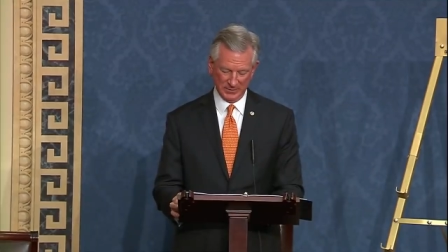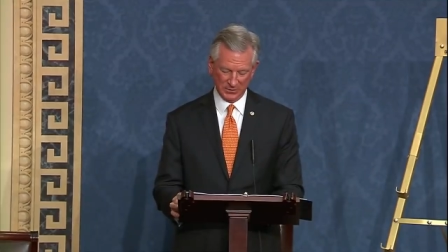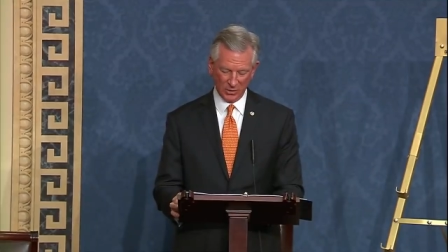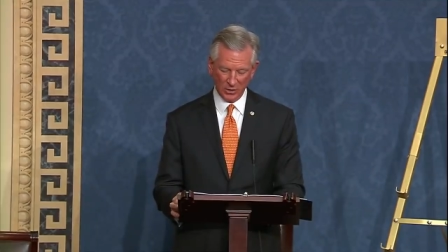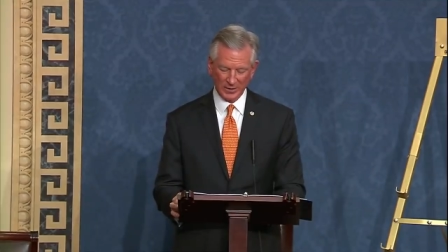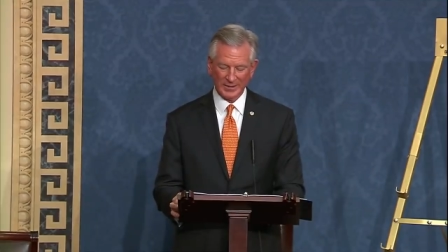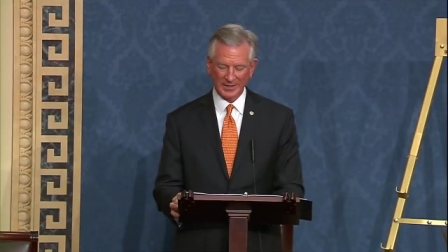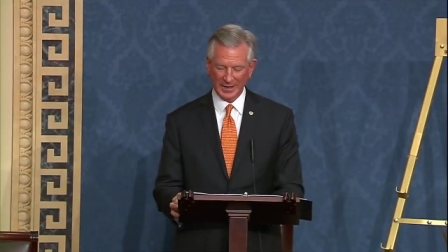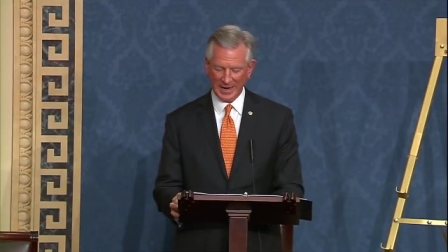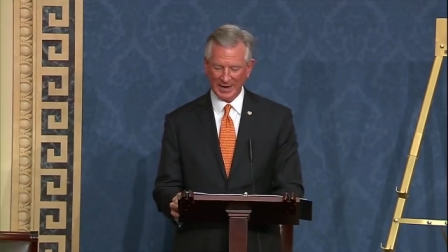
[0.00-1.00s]
Currently,
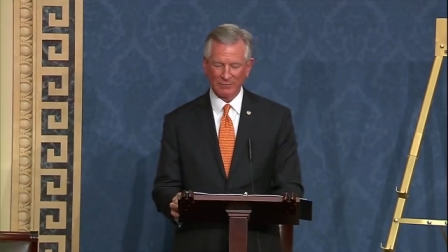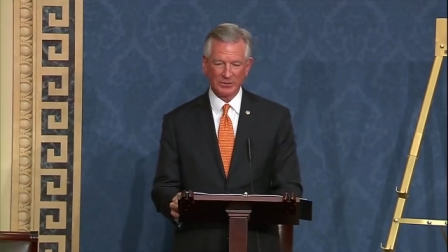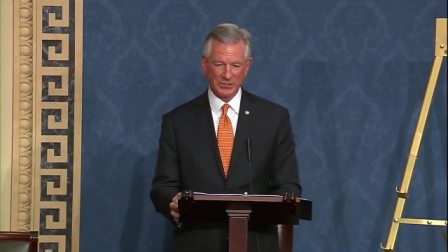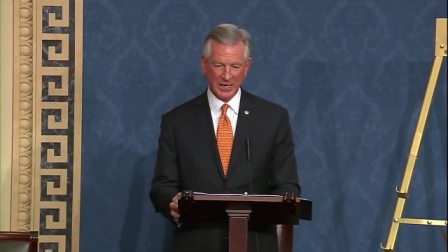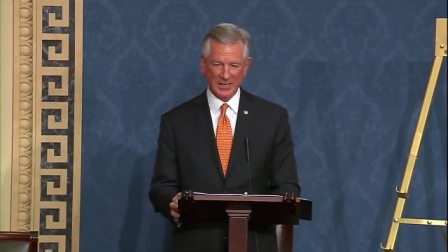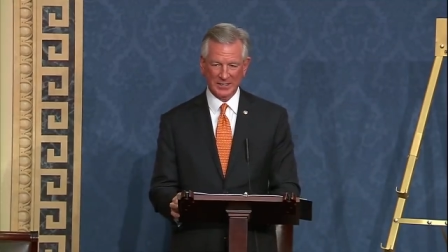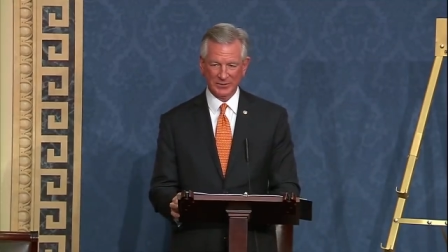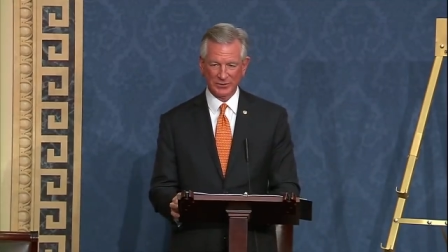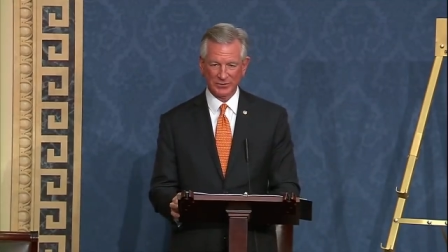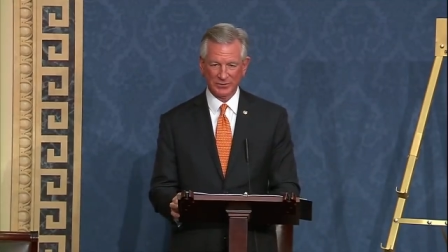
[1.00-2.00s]
the average age